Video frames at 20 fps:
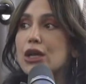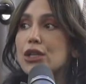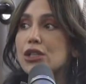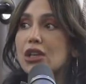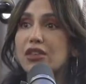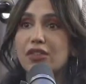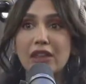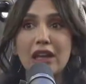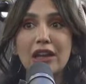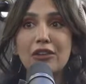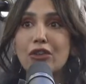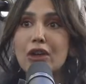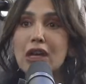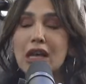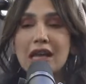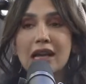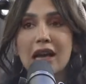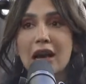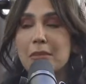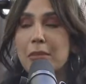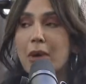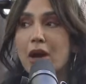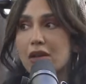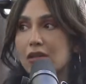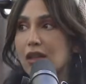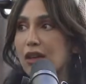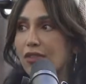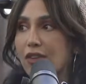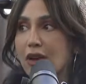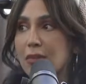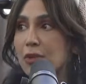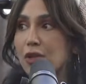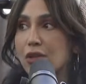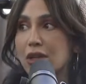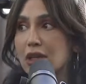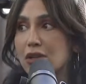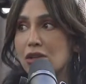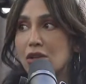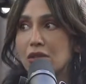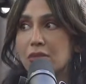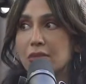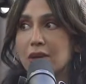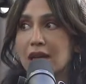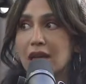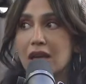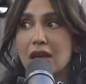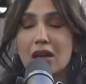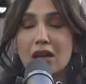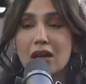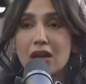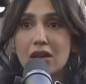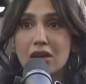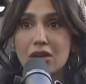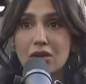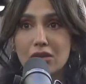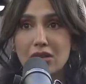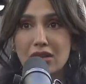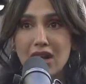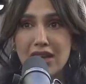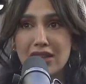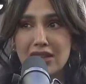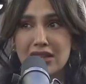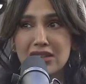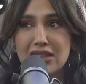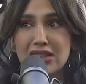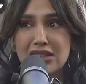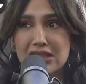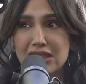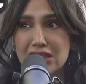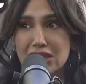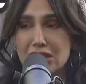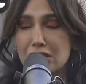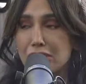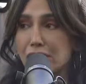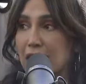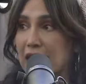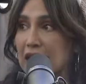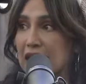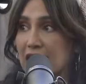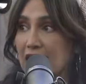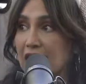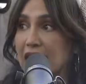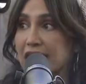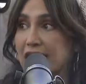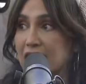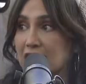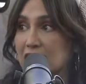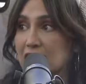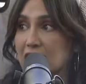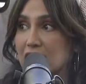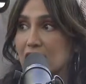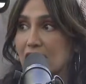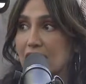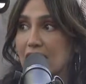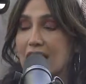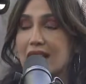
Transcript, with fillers: So if they feel like I'm part of their family or they know me, I think that's actually really nice.